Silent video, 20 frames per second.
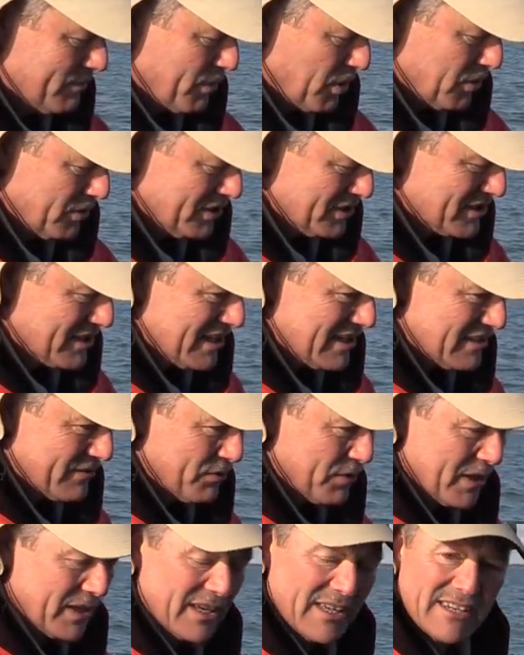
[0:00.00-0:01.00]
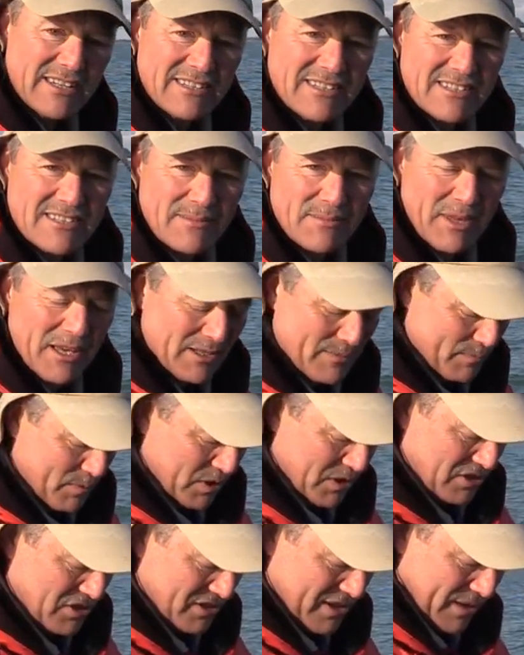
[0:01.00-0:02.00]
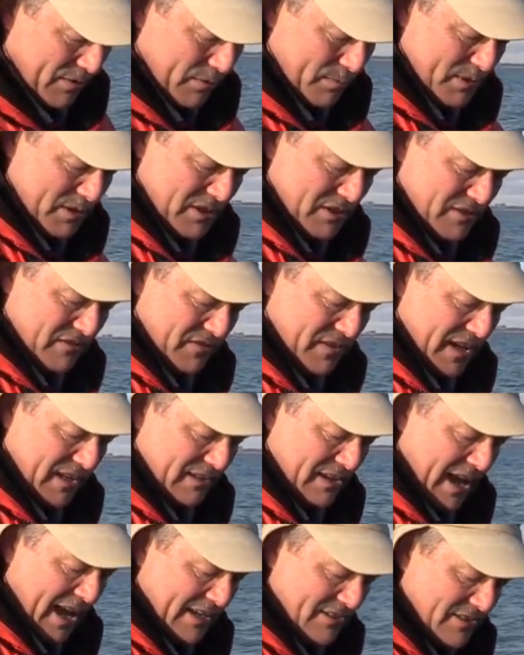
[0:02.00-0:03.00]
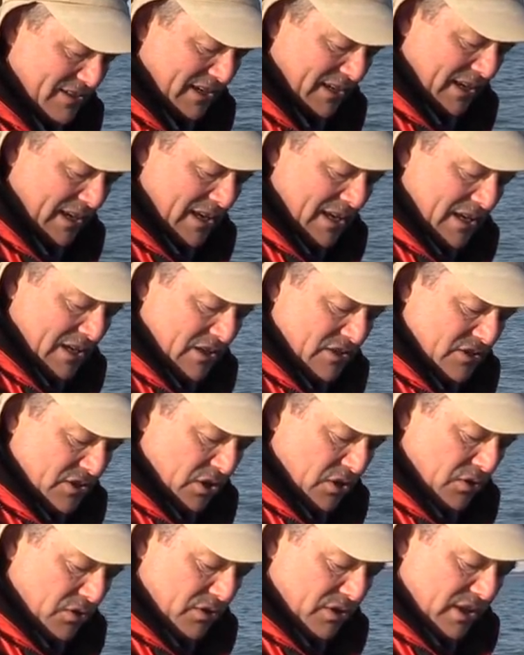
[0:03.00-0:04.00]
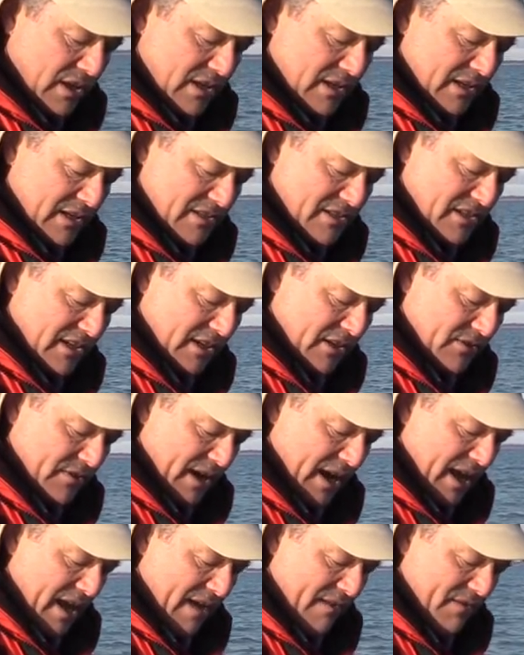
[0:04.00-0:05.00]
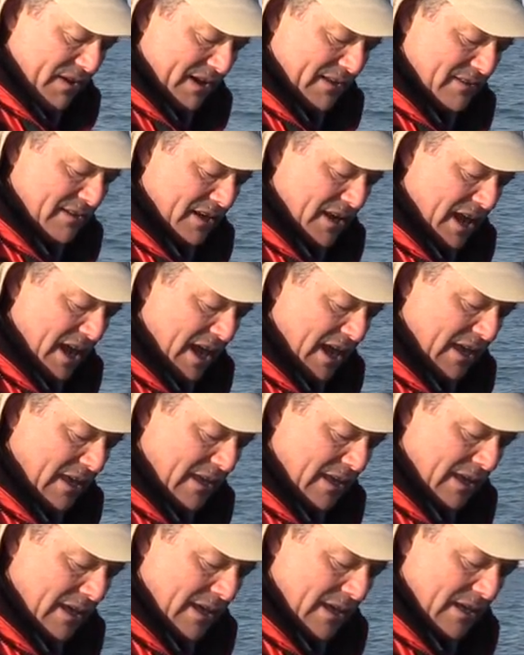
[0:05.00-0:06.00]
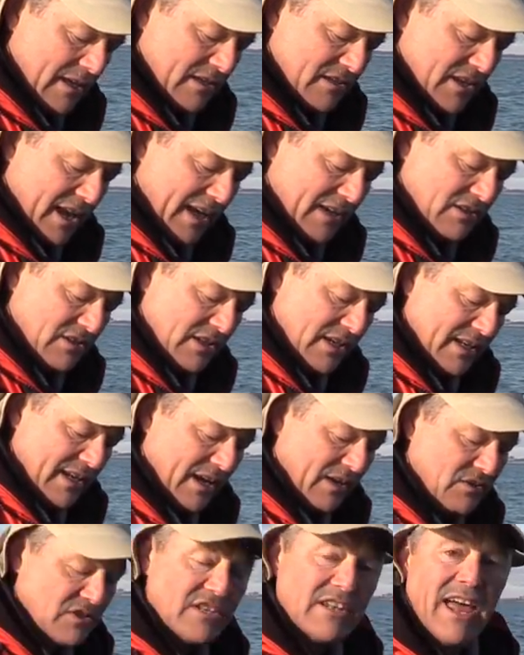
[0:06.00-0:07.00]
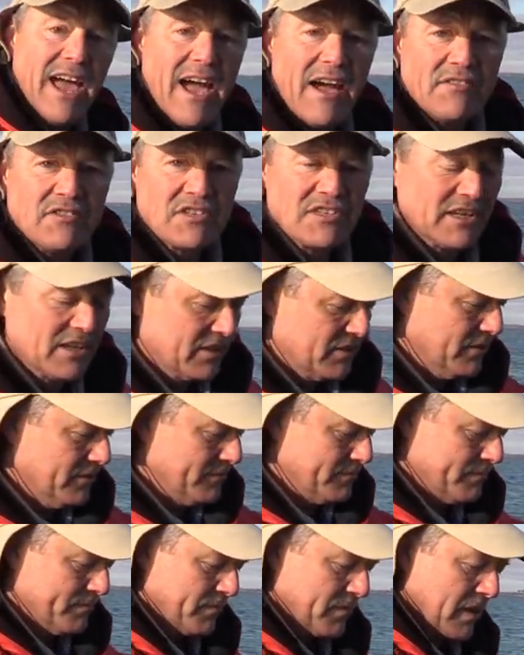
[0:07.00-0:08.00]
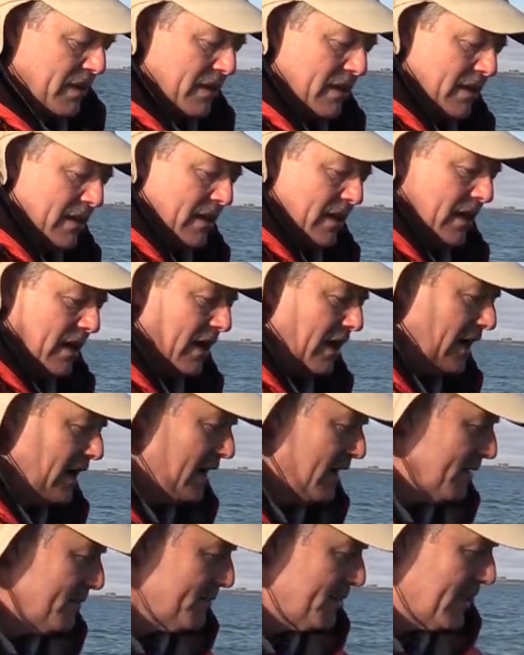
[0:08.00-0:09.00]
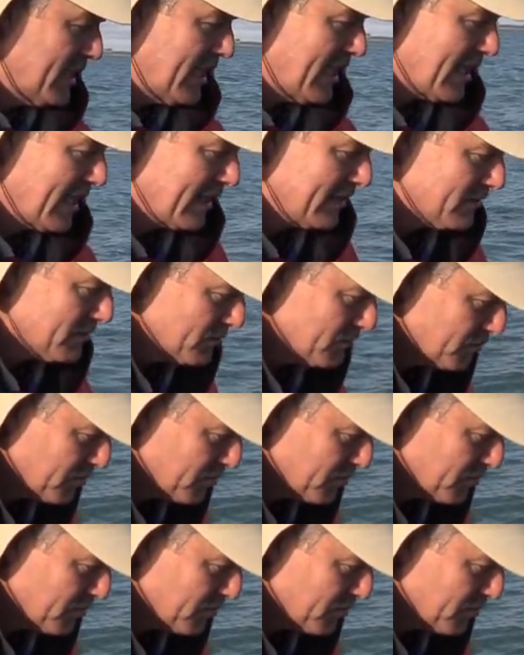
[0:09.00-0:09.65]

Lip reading: bonus is if we can get into some nice perch, that would be just fantastic. So the sinker I have on today is actually an 1.5-ounce sinker. And